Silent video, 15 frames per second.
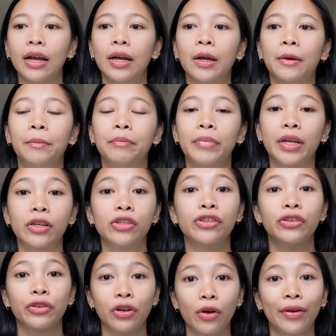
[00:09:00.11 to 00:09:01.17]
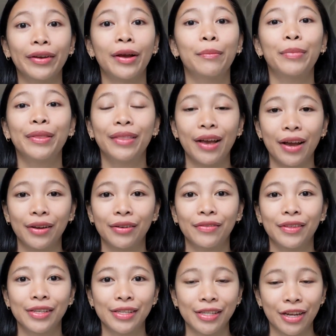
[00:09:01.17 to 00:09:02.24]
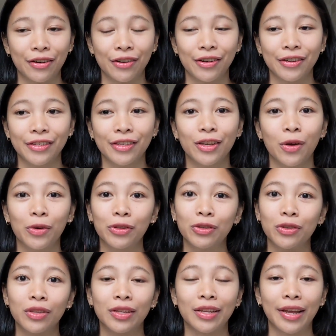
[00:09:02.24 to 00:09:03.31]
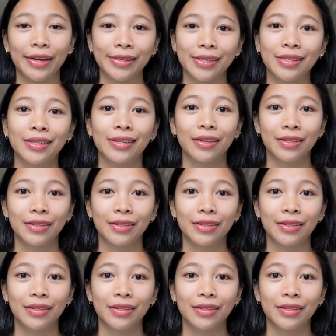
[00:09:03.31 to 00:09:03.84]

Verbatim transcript: Um, because you're going up and down of the stairs, going to the next